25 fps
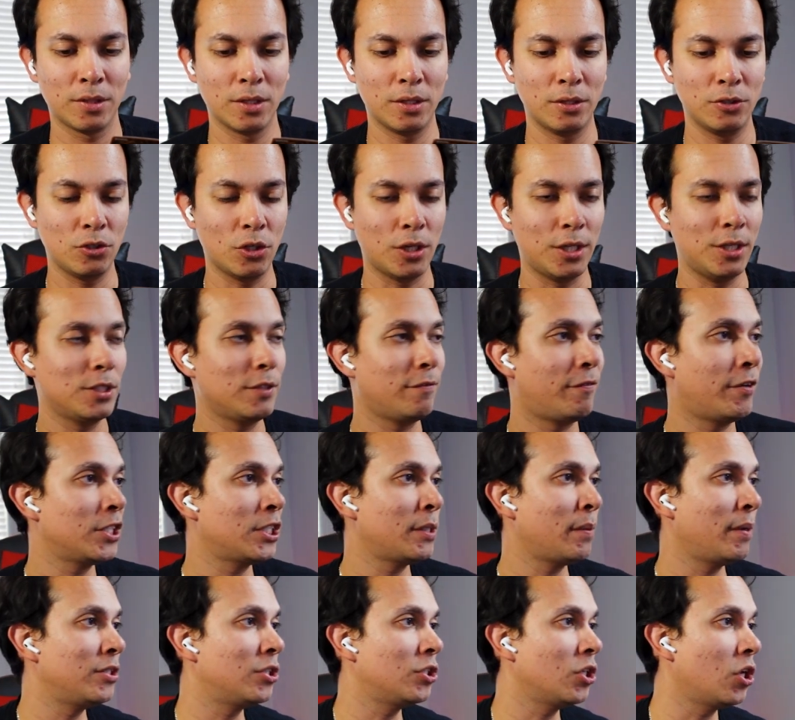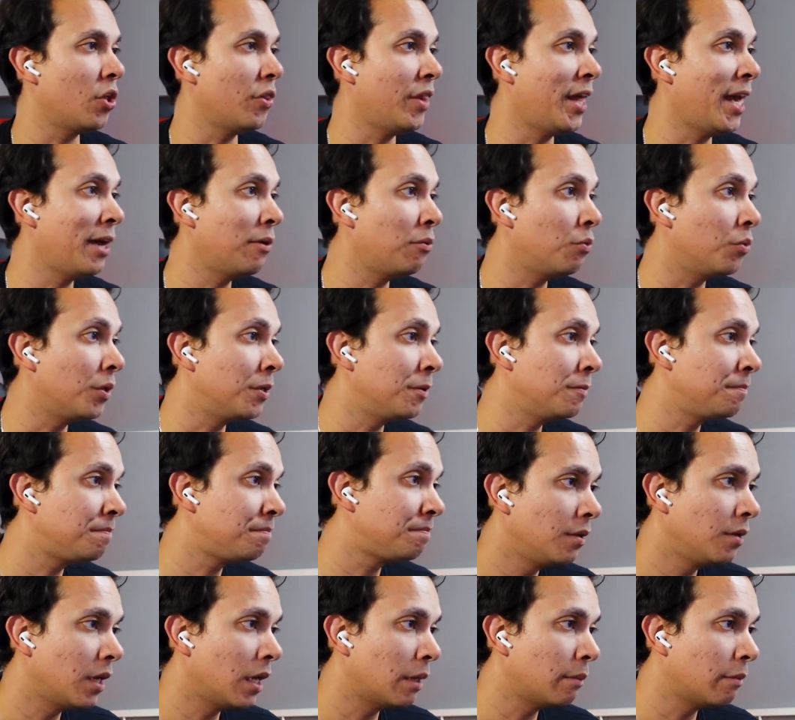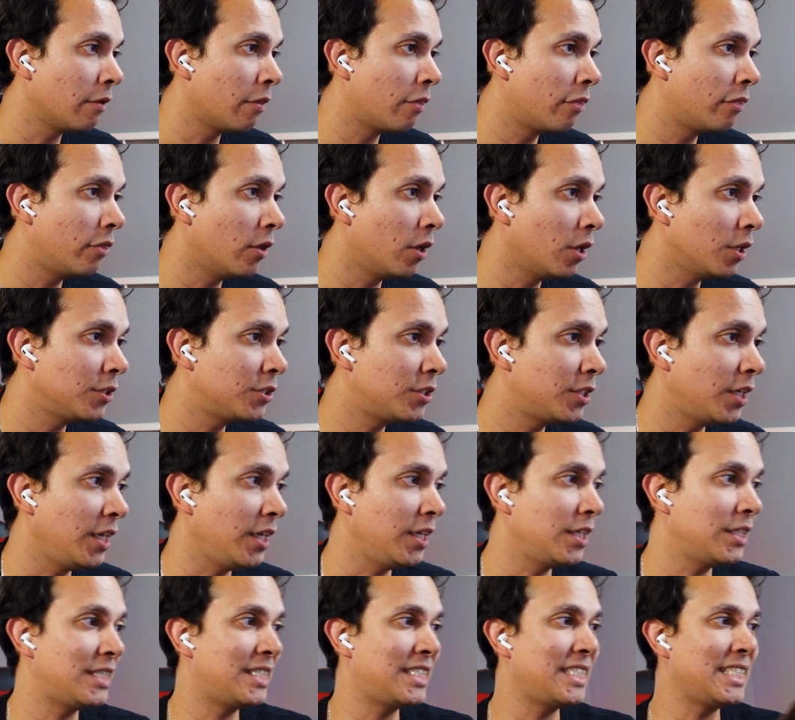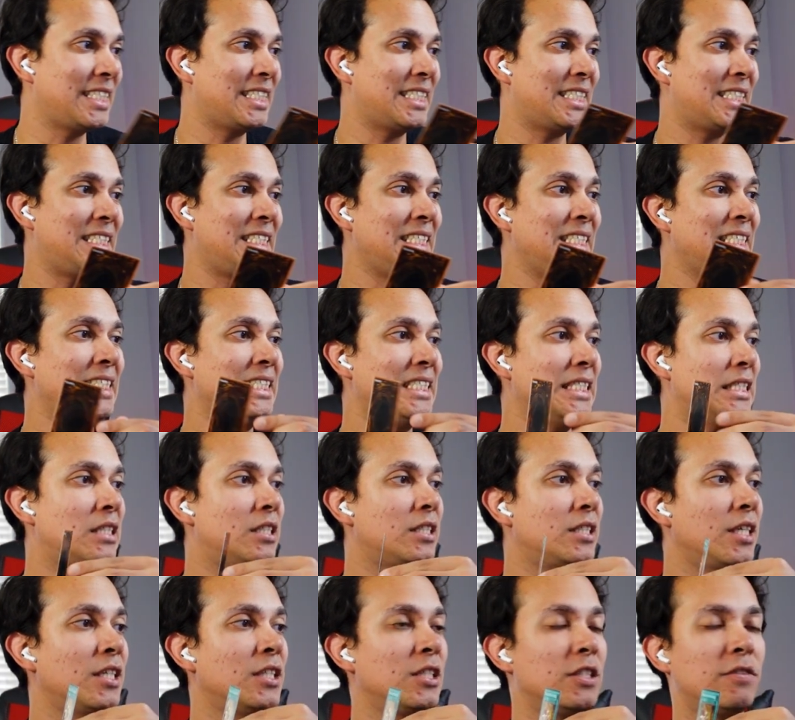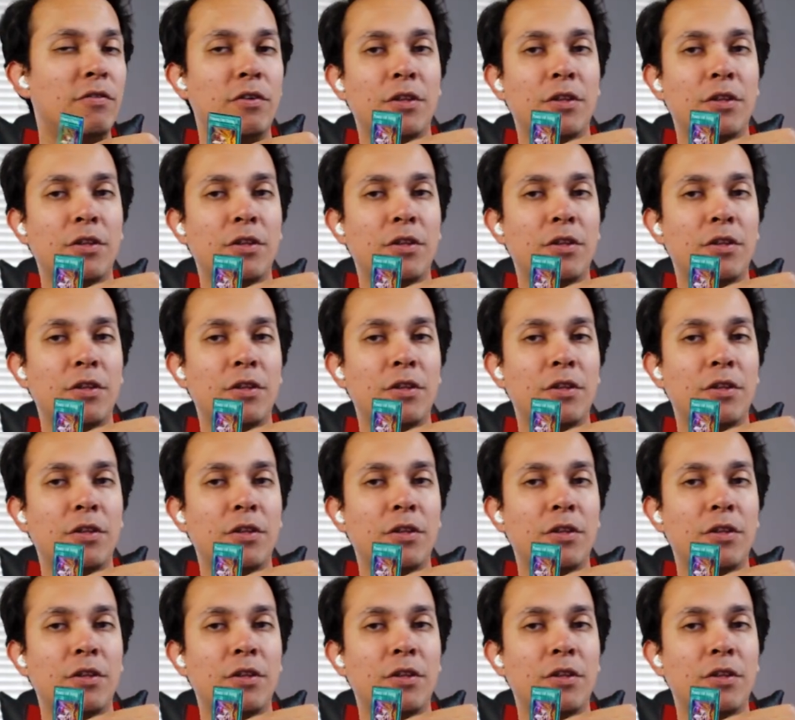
So this is the first time I saw that one. Number 30, 16 cents